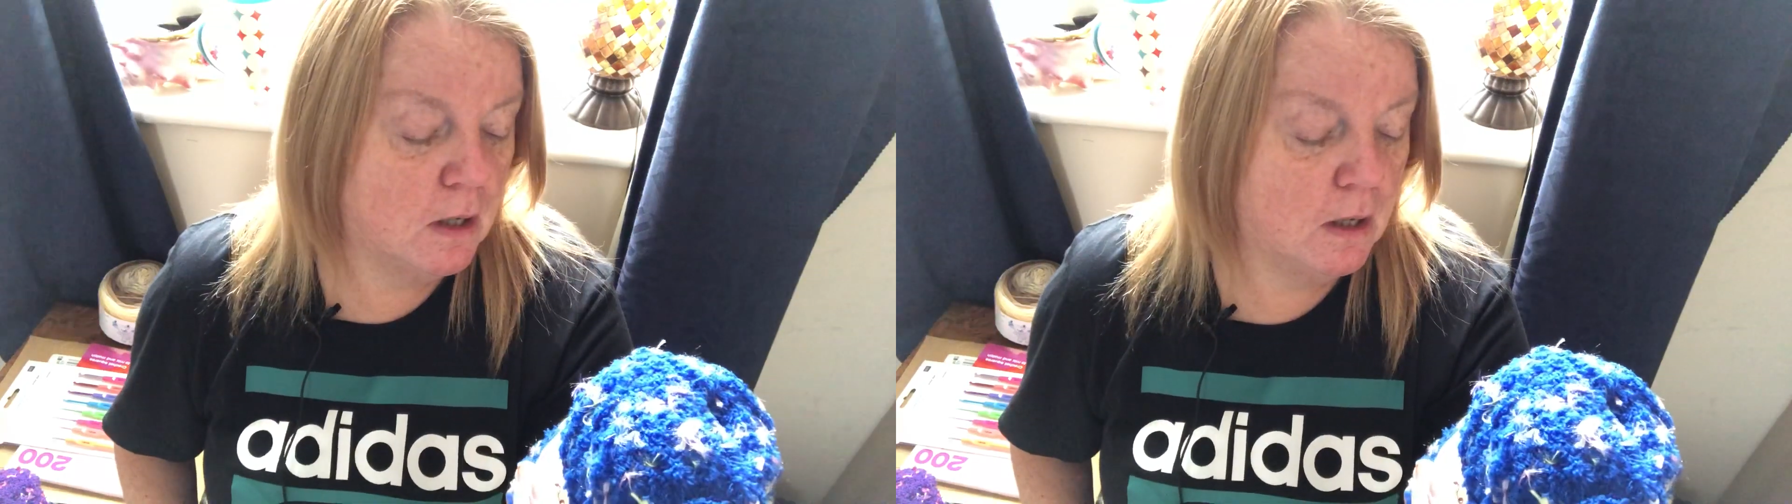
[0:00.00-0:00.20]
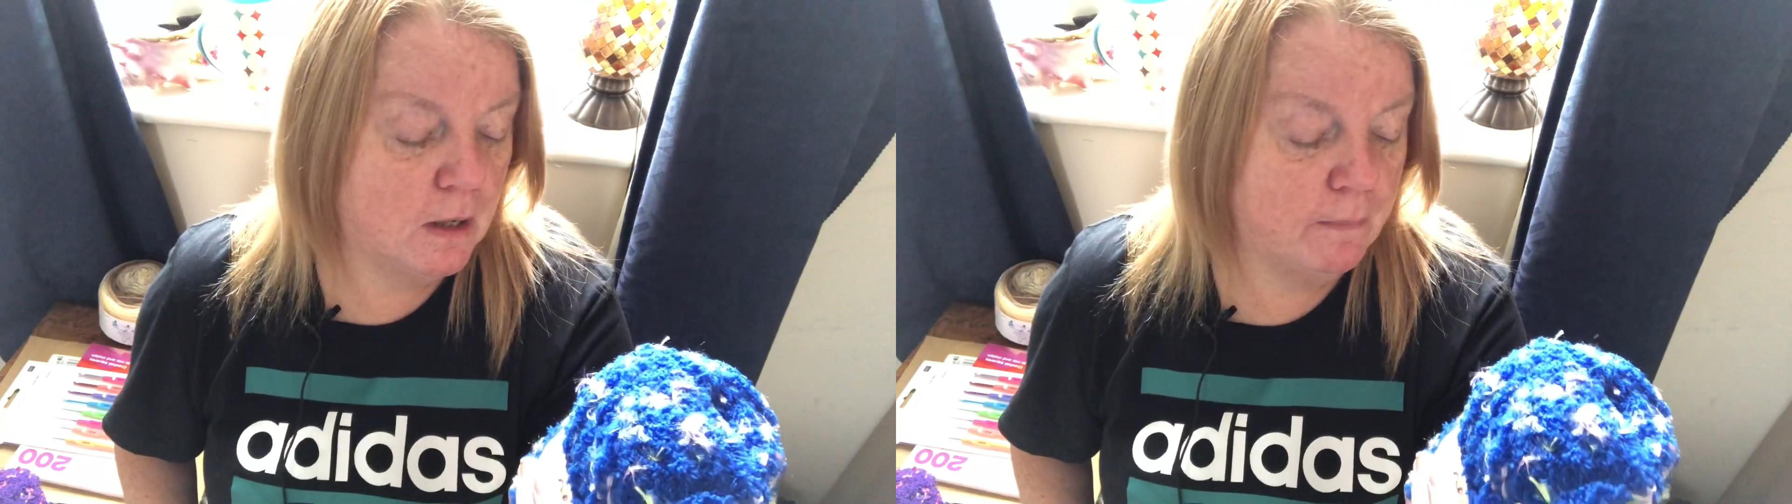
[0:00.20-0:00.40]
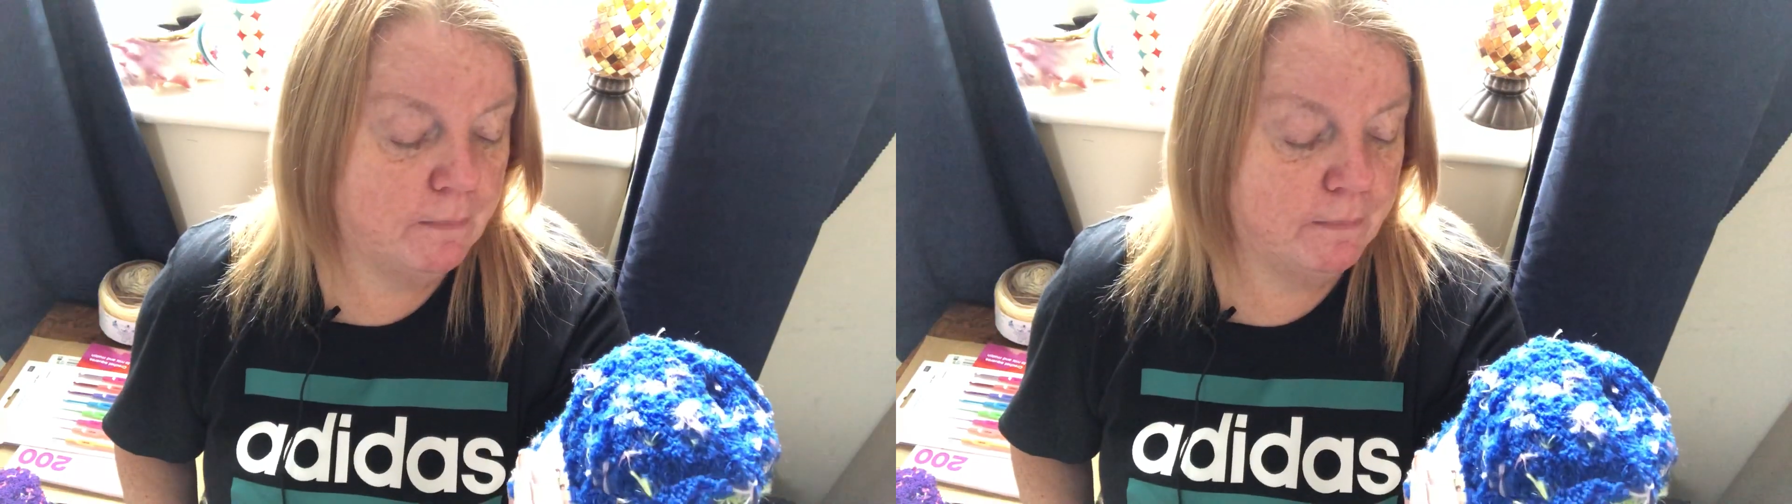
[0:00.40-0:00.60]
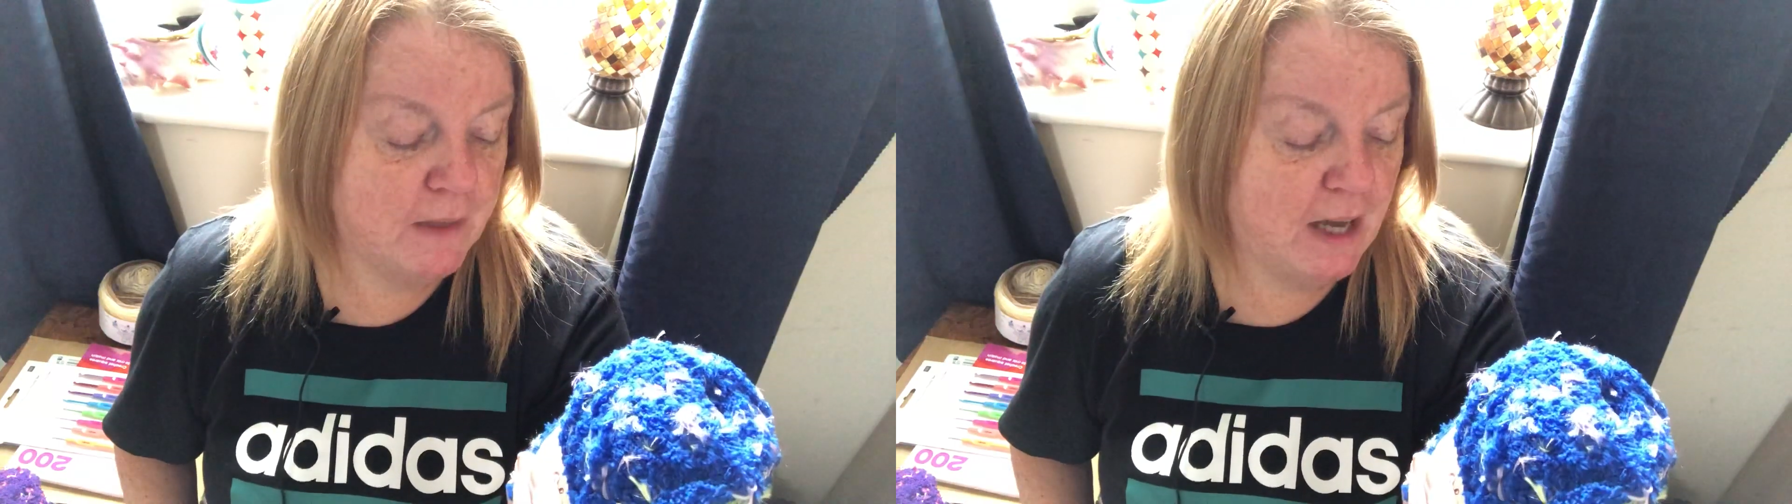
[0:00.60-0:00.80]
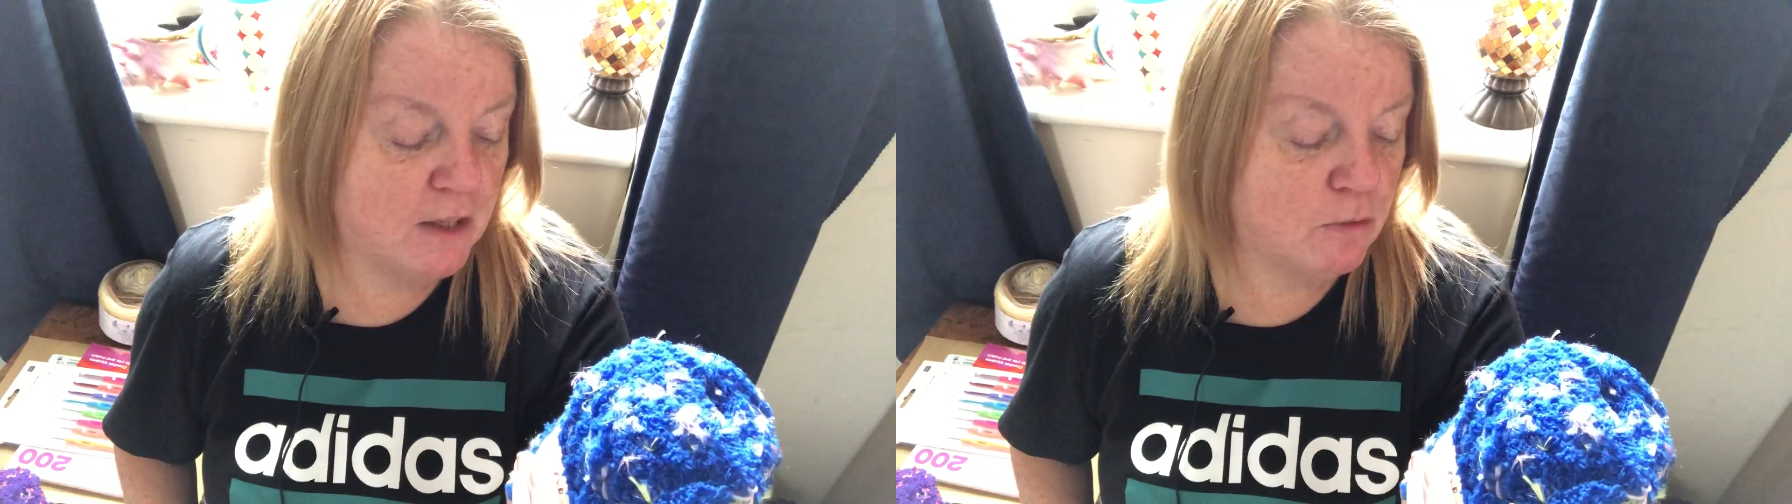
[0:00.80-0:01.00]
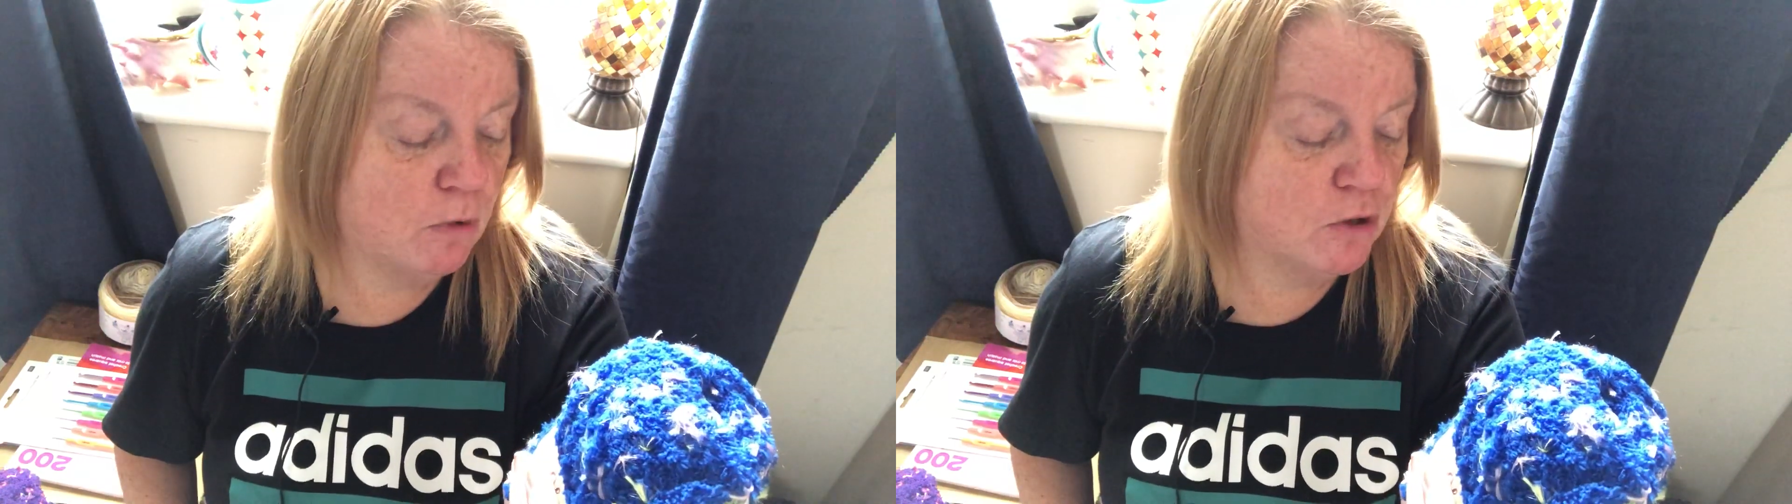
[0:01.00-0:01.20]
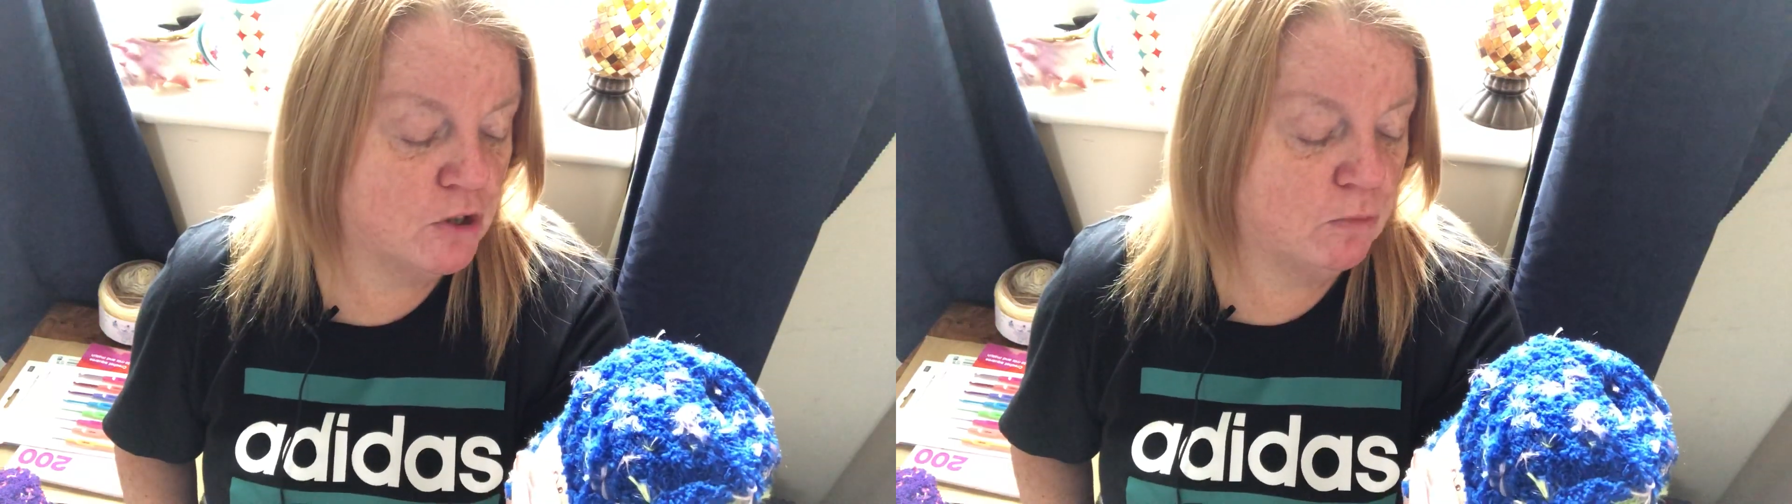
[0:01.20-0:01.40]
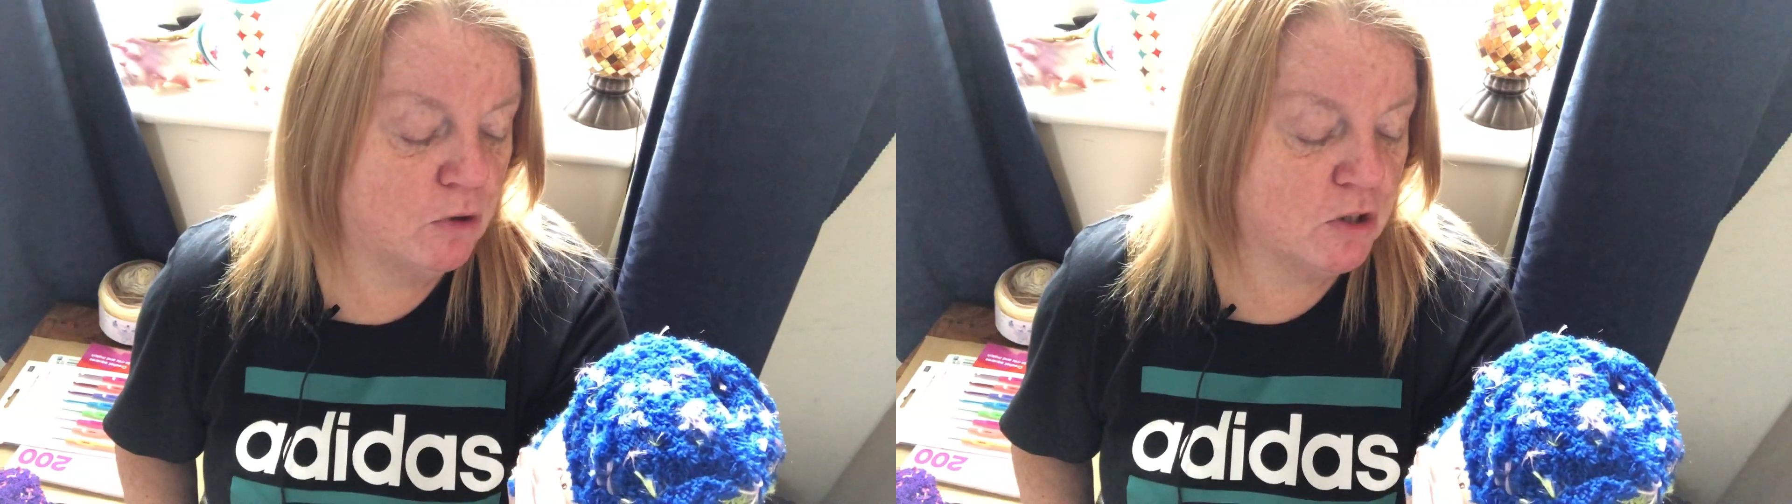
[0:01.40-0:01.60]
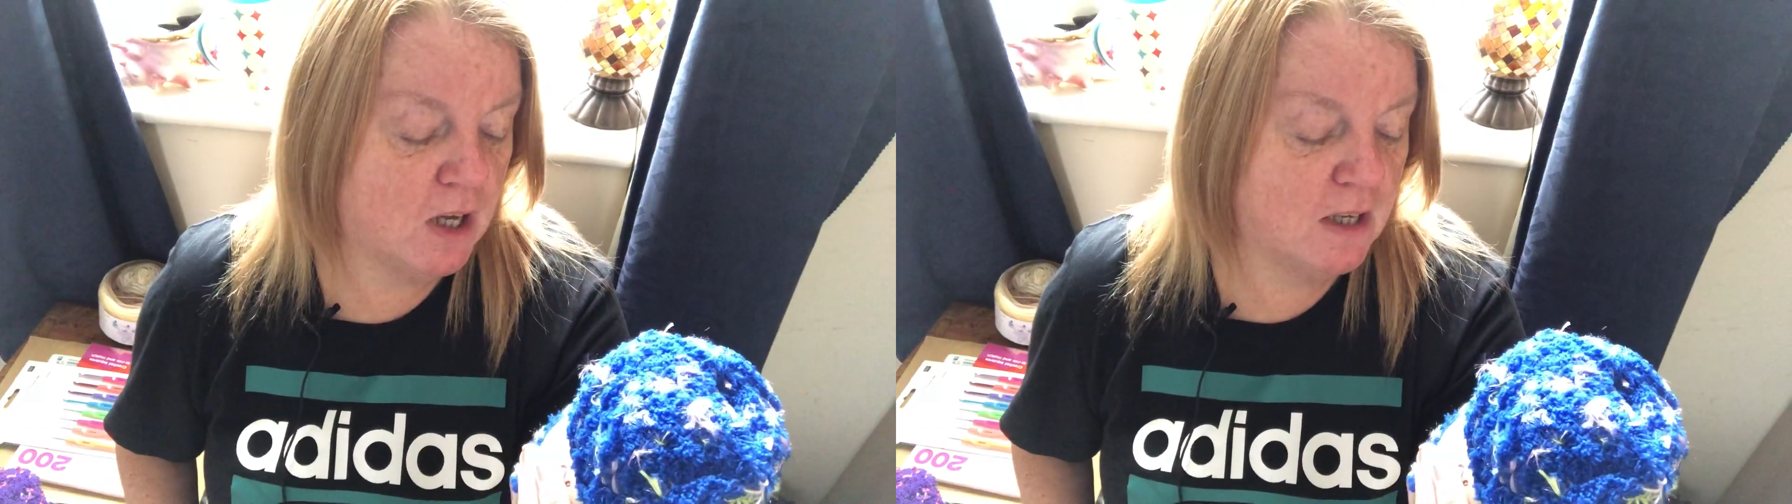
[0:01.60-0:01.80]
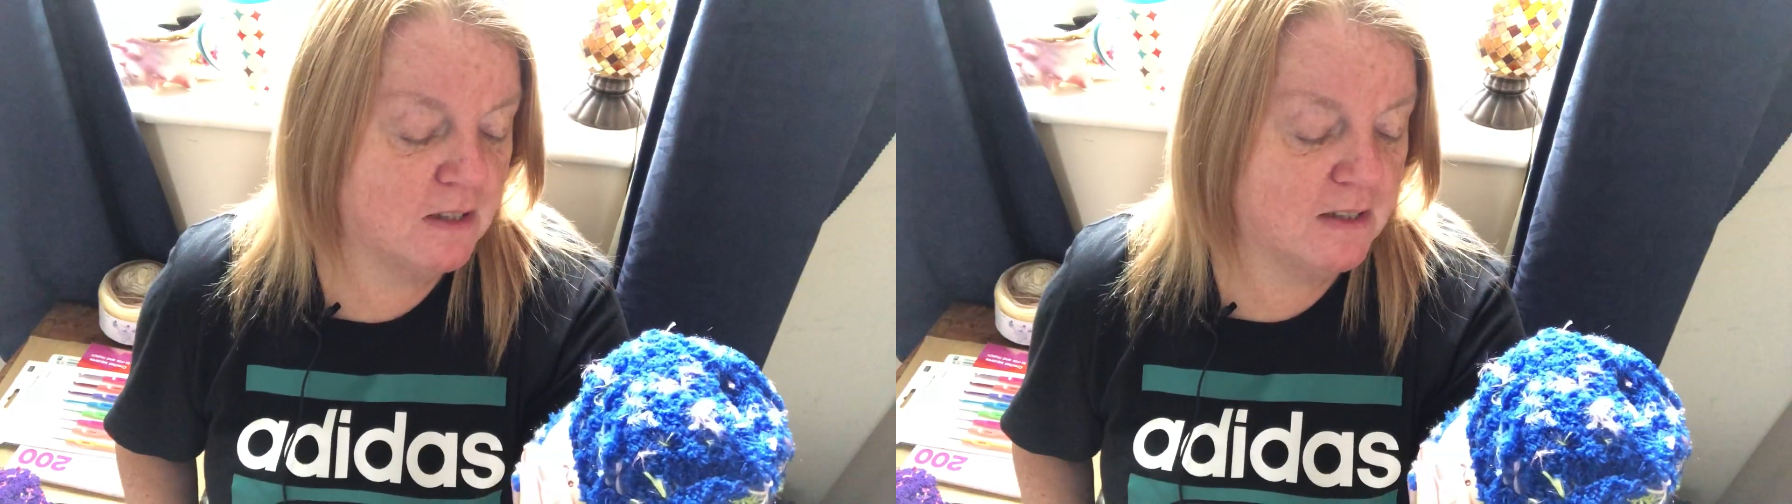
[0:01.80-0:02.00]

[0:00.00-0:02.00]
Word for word: Um, hand wash and wash colours